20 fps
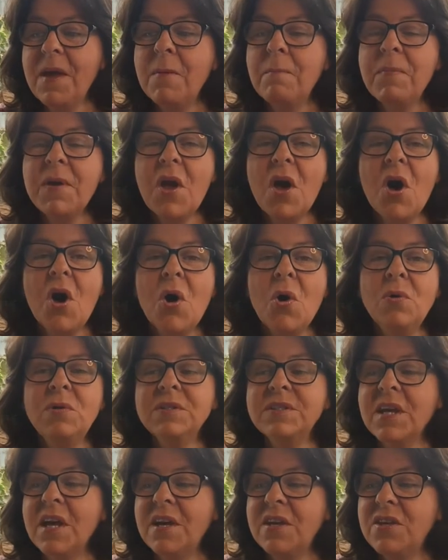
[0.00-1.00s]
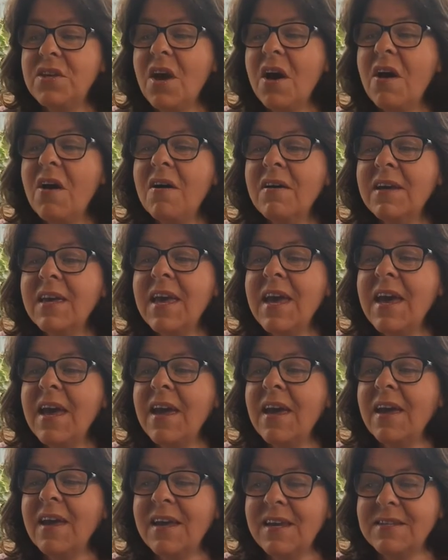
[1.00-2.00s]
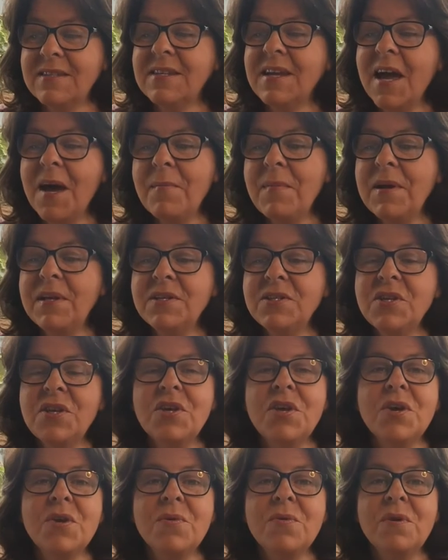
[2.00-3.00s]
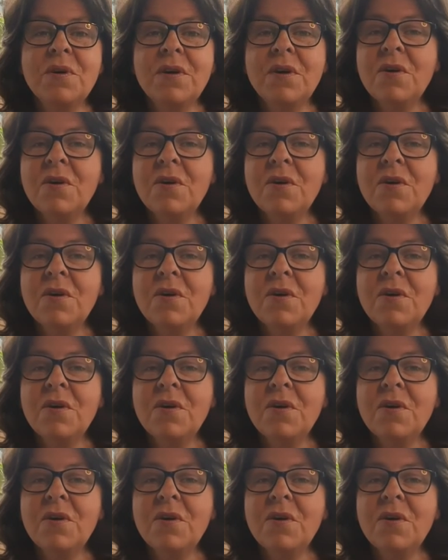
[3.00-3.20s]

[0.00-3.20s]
Behold, your King is coming to you,